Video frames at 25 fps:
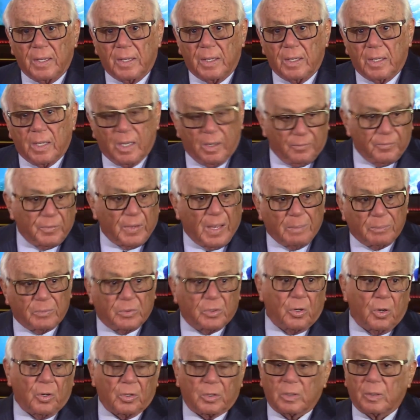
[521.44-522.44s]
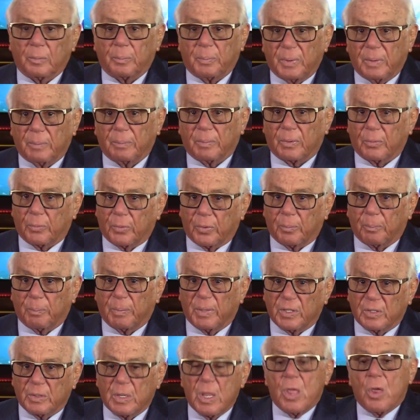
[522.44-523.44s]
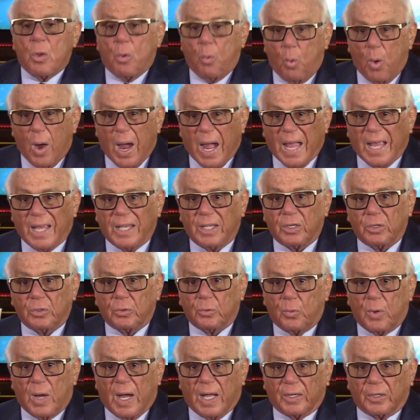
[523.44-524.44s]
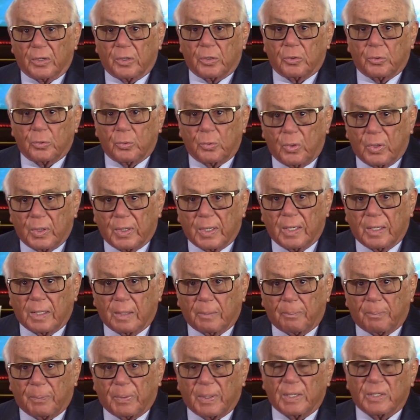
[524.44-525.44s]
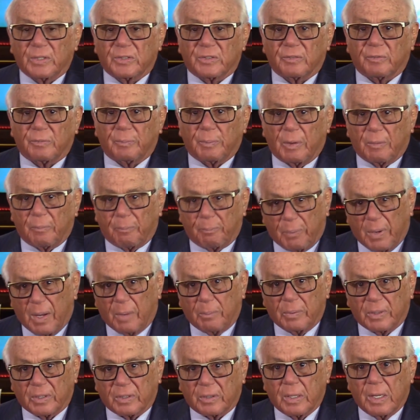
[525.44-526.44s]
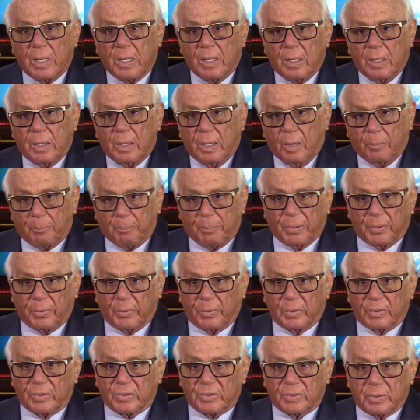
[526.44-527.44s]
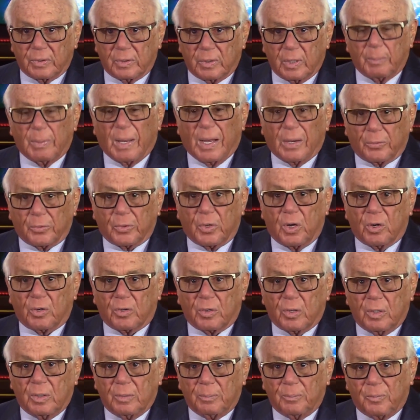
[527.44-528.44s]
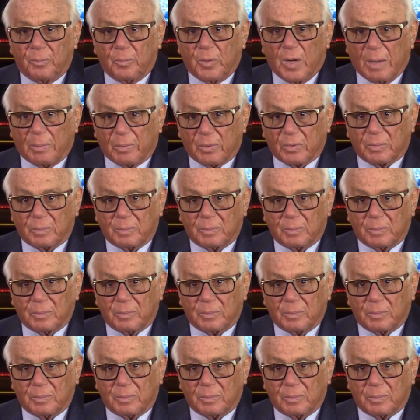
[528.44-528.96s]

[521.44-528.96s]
I'm talking to people who are why do you want to do it in a place of a public appearance? Am I wrong, Robert?